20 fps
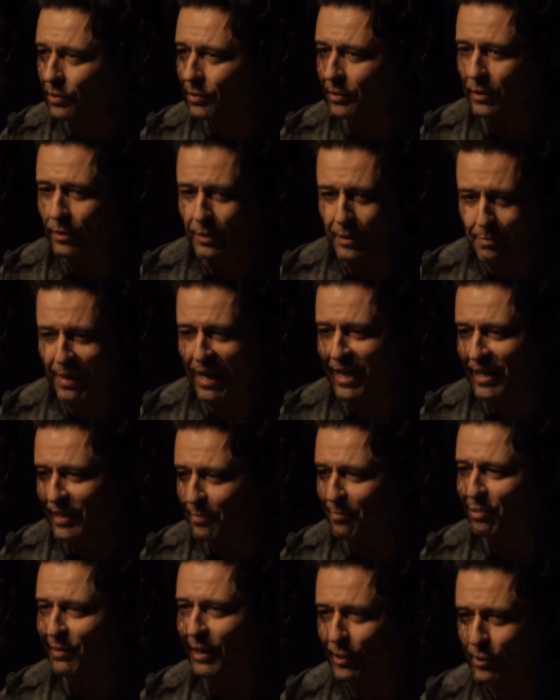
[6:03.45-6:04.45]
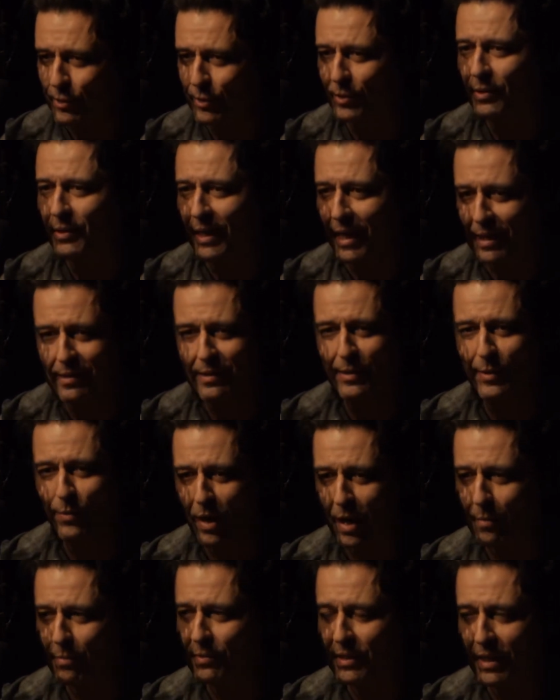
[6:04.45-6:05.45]
You know, the pain and mm. pleasure, Anthony
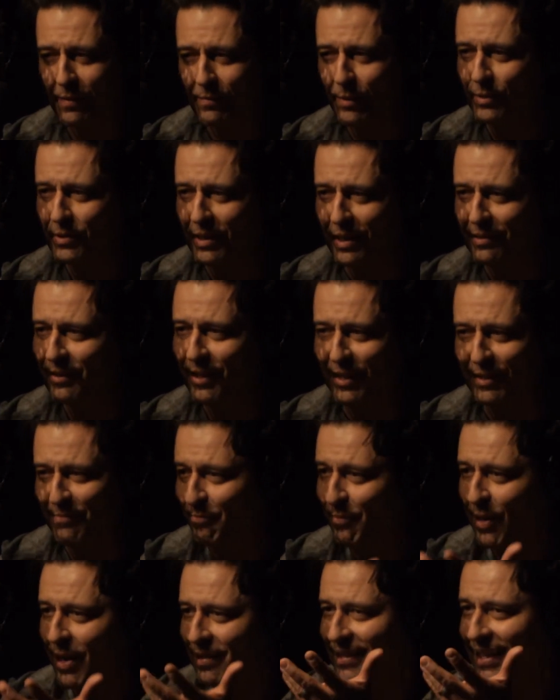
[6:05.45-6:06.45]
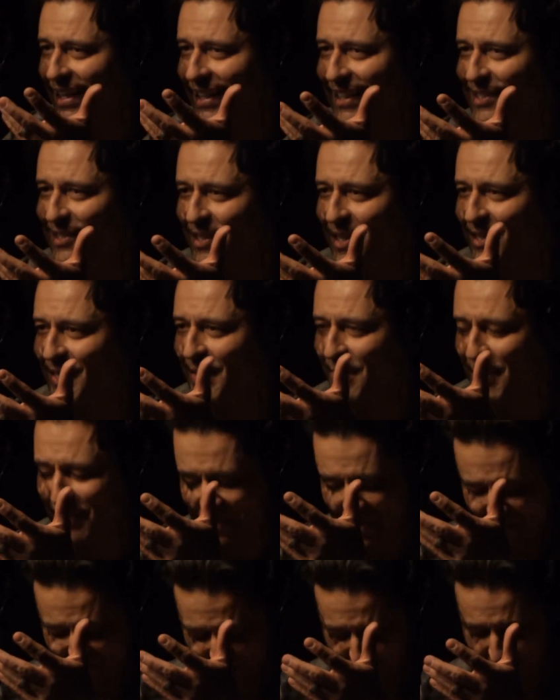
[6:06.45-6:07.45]
Robbins. I've always I, I bought that cassette tape with
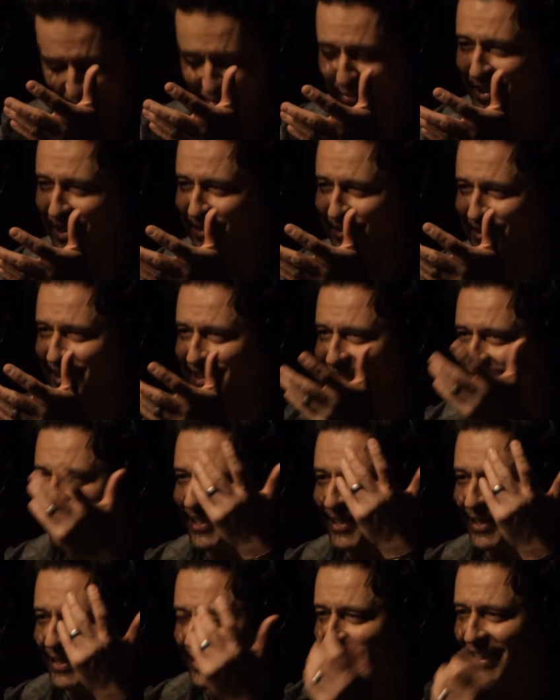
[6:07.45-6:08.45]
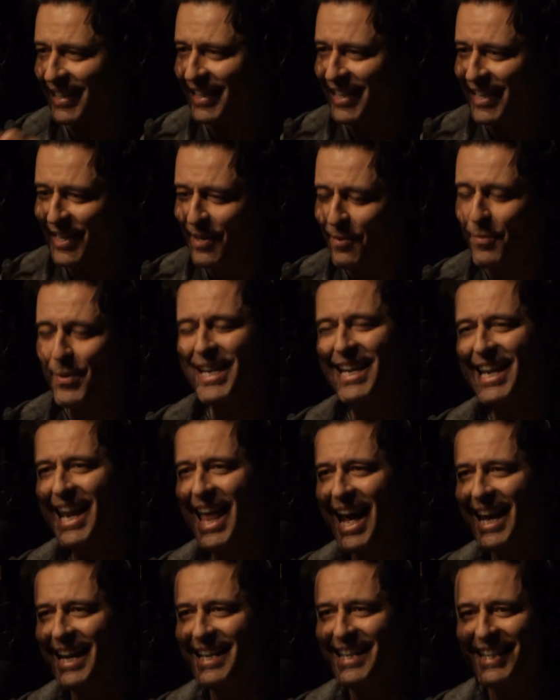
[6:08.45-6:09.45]
my brother when I was just a young wee
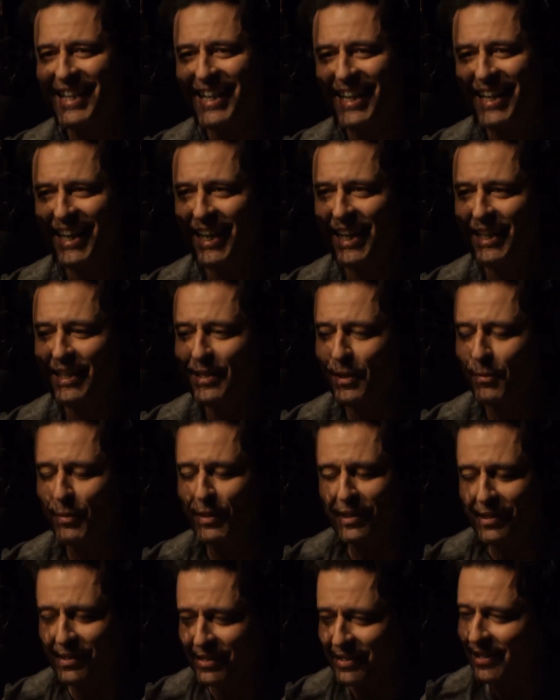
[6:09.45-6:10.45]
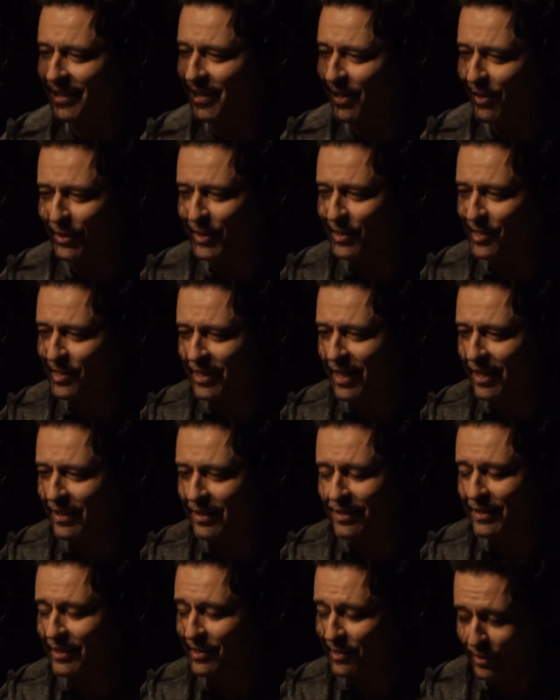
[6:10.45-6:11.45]
lad, and uh, we listened to that on cassette,
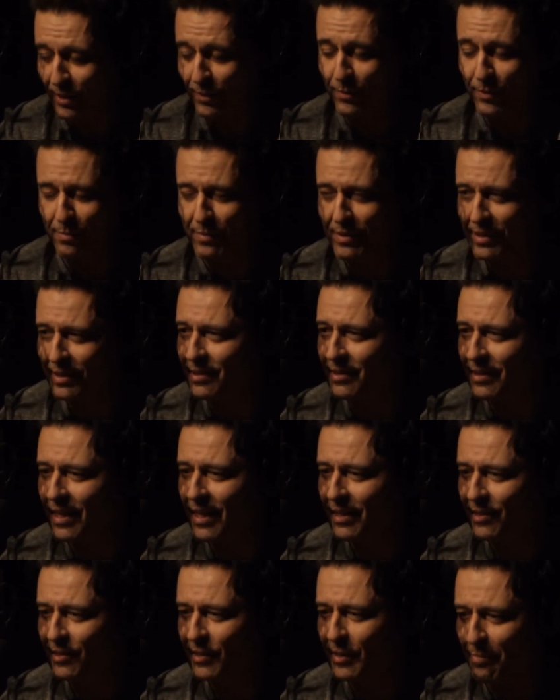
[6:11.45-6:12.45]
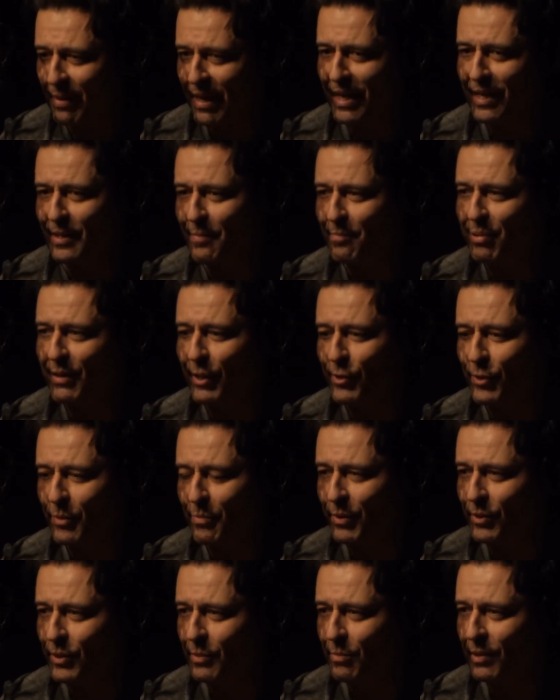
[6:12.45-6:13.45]
and it stuck with me this day. It's the pain and pleasure
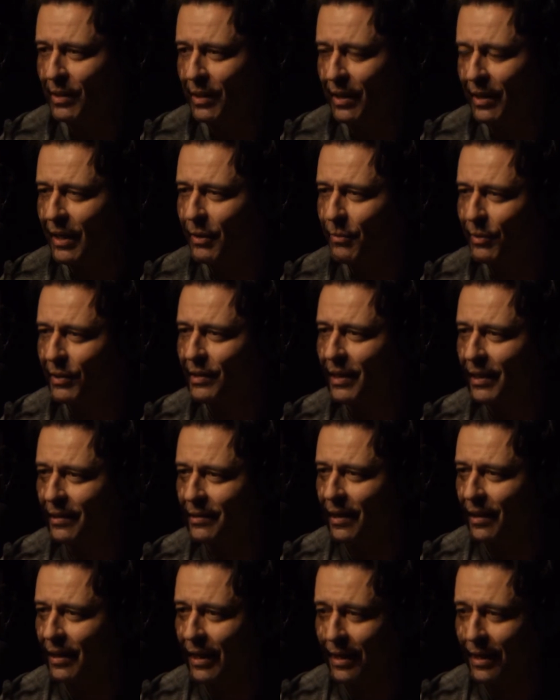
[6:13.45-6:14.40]
principle. I, I really like that.